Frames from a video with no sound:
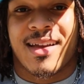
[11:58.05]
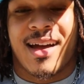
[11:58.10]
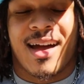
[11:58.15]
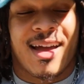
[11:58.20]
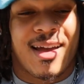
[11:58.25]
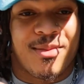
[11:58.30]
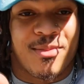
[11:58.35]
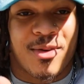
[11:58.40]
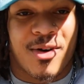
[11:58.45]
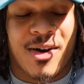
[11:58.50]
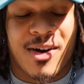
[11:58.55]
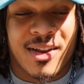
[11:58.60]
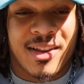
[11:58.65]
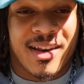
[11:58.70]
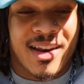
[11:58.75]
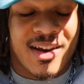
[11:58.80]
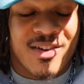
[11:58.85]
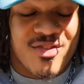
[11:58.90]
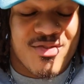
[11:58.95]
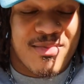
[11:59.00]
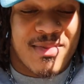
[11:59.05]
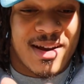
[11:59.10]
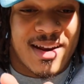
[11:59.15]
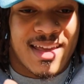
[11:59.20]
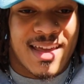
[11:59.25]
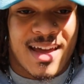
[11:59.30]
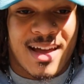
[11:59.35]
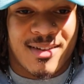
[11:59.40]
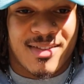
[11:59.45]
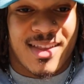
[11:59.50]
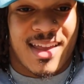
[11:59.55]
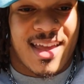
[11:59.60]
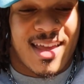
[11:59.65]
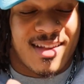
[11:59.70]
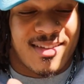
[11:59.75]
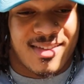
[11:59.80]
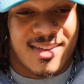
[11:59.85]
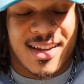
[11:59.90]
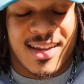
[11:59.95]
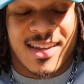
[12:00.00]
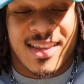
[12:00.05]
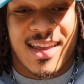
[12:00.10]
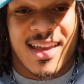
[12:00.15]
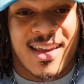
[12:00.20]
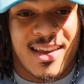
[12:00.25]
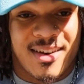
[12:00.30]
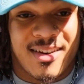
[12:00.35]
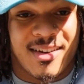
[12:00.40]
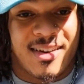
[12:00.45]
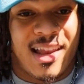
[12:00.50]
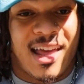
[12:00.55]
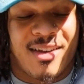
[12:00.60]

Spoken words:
I am calling everybody out that has done that in their